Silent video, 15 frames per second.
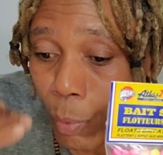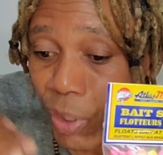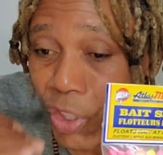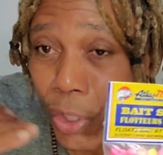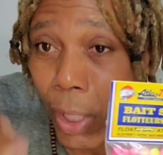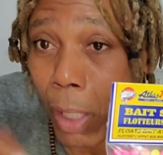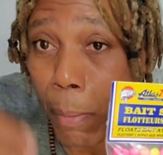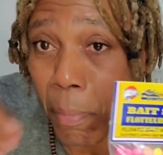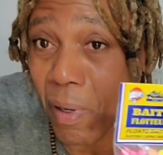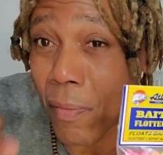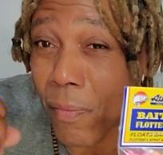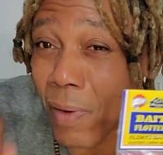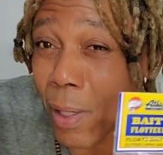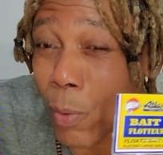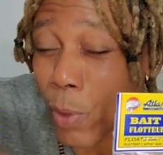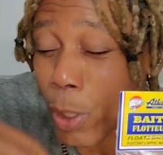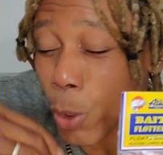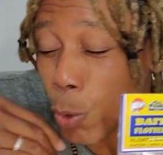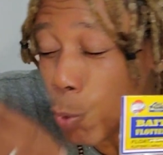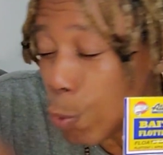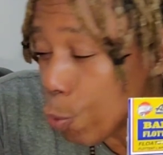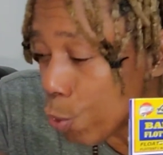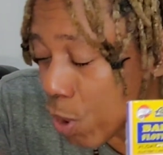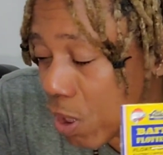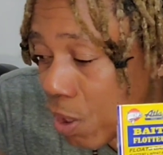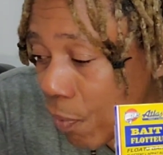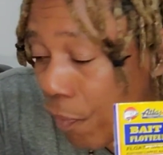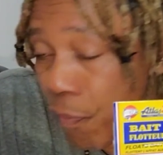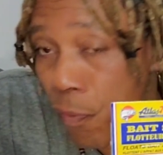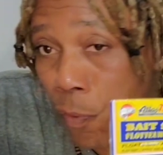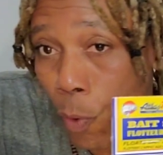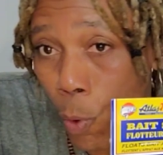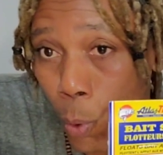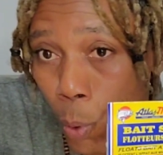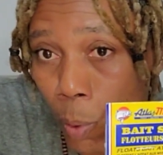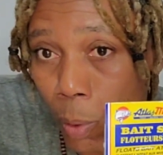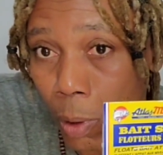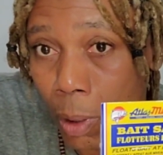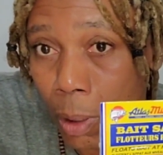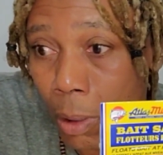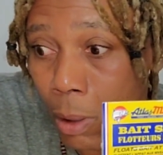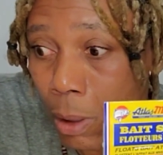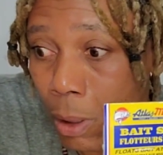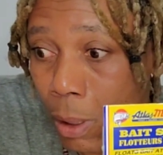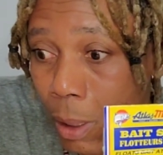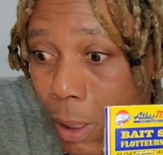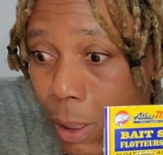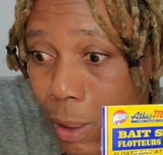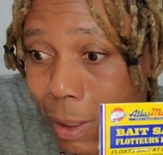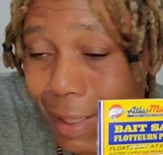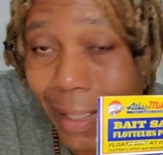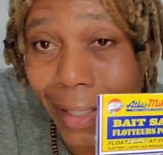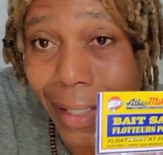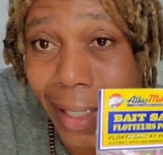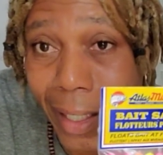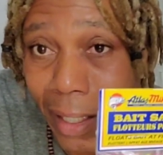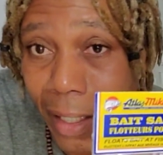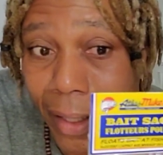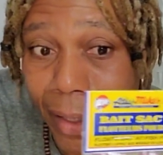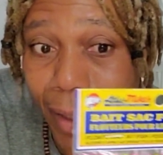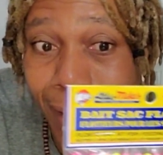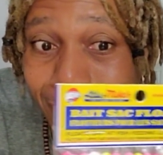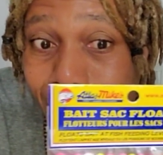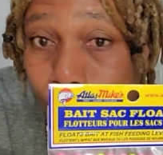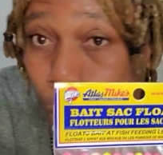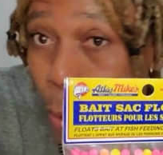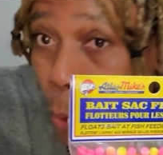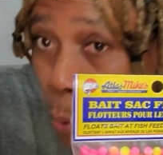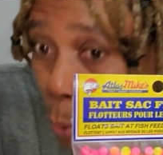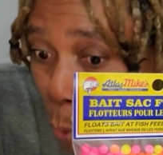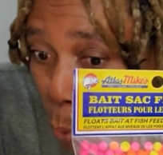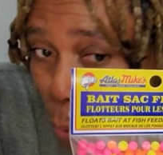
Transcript: which can be very useful and anything that you